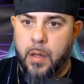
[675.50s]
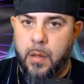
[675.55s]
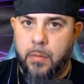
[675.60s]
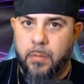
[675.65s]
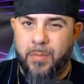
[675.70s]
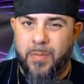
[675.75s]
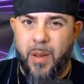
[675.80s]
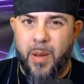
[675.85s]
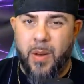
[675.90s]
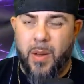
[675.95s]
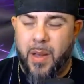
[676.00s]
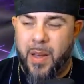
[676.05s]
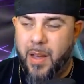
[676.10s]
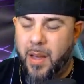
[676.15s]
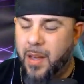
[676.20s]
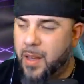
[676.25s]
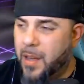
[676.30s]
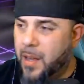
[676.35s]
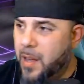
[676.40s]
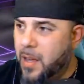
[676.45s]
Oh yeah,
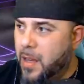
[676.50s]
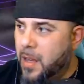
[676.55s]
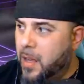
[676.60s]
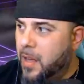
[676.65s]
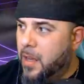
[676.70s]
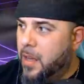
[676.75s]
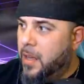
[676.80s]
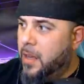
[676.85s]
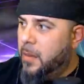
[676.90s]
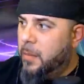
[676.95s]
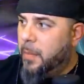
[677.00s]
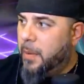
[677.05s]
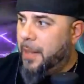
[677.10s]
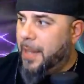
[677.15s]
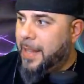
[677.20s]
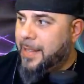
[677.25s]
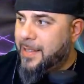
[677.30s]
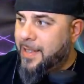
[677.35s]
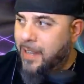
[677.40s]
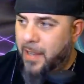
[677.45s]
but
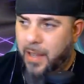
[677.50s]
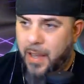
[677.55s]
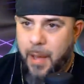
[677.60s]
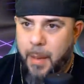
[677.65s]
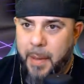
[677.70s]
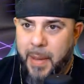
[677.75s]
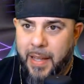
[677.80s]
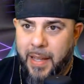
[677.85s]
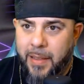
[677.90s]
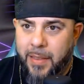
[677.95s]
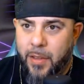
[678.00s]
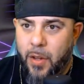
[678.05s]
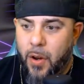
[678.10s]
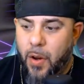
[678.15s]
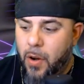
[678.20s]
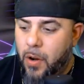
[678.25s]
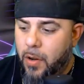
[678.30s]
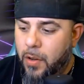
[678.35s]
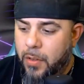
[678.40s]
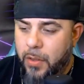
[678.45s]
let's see. I mean,
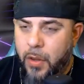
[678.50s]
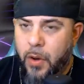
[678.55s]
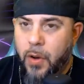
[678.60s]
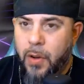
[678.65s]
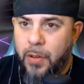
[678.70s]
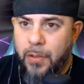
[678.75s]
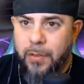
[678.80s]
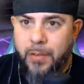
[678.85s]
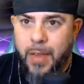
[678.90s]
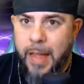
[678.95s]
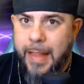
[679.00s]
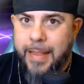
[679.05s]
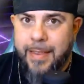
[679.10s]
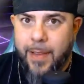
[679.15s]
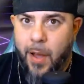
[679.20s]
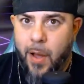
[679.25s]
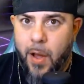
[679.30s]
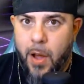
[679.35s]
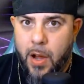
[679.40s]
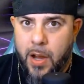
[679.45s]
there is that
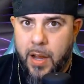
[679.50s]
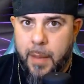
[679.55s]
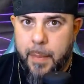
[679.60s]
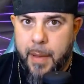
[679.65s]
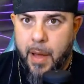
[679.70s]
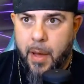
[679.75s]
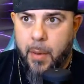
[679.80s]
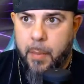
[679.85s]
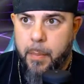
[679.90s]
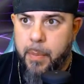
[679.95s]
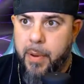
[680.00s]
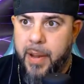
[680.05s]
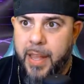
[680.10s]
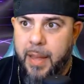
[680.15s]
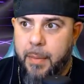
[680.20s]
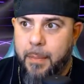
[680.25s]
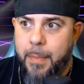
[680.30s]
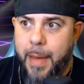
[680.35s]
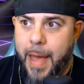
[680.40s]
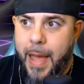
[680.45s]
talk about
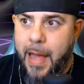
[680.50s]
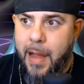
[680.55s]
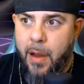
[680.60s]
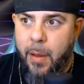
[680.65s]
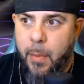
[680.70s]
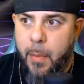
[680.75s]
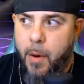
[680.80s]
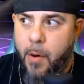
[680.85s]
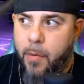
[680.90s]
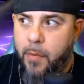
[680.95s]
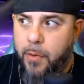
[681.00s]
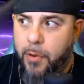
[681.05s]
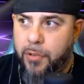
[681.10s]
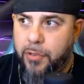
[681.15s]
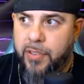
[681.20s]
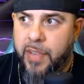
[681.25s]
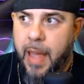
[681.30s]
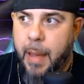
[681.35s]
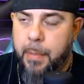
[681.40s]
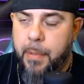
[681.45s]
bringing back a Marvel vs.
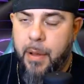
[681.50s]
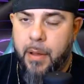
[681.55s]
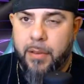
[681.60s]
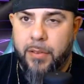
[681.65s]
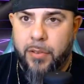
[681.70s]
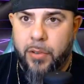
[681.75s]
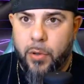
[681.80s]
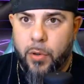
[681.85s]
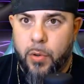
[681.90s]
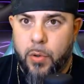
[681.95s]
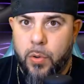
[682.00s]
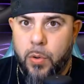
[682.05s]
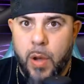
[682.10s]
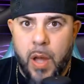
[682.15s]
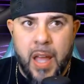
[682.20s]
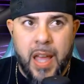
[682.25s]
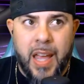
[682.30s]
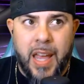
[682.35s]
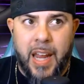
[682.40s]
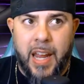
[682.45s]
Capcom 2,
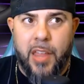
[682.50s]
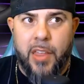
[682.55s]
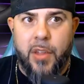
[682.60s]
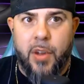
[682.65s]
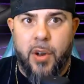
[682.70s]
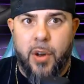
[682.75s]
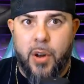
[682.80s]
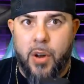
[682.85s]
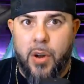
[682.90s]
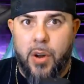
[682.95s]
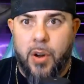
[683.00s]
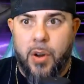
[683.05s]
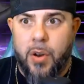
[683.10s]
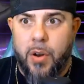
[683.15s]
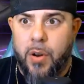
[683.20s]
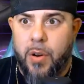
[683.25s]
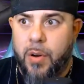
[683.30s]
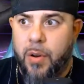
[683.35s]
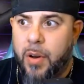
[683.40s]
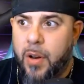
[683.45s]

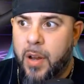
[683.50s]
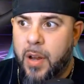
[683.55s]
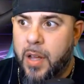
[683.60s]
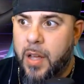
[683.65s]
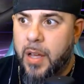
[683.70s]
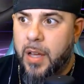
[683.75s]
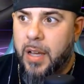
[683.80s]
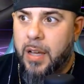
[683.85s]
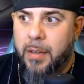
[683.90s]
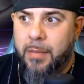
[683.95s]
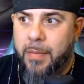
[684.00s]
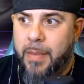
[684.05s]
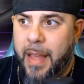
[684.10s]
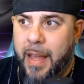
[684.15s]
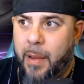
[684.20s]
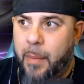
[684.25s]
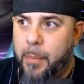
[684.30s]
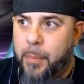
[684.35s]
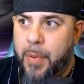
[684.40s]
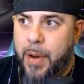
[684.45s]
either like
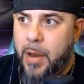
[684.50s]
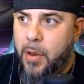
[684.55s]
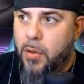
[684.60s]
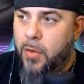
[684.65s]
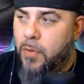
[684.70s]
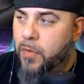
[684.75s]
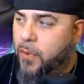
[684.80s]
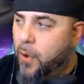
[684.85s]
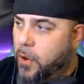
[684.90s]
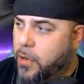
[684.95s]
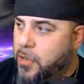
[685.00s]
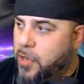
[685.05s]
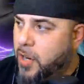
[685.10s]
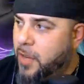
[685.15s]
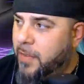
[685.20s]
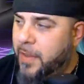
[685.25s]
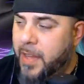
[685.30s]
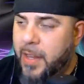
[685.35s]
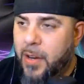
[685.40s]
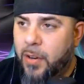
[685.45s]
a brand new version
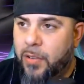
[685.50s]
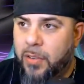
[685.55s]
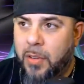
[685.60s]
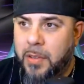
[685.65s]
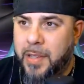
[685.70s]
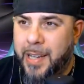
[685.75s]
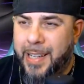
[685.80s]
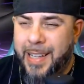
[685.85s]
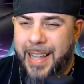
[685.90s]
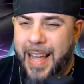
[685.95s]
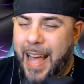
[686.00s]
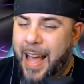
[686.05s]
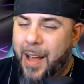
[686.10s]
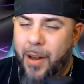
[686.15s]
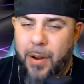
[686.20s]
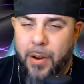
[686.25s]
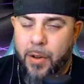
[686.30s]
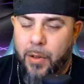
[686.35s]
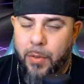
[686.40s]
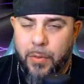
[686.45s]
of it or something like that. I
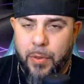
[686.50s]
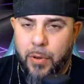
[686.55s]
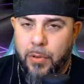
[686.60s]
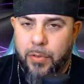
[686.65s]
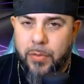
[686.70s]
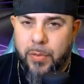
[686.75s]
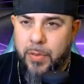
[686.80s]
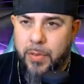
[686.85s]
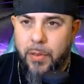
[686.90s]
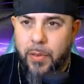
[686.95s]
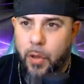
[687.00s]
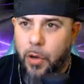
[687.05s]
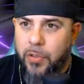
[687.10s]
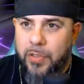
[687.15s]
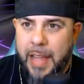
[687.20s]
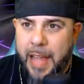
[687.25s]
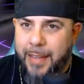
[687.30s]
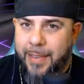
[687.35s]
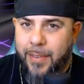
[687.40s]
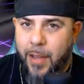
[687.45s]
don't know. There's
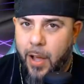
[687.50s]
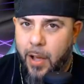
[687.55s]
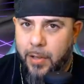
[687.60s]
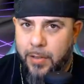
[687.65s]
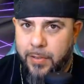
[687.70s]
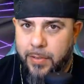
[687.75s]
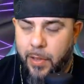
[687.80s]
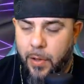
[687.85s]
that talk still.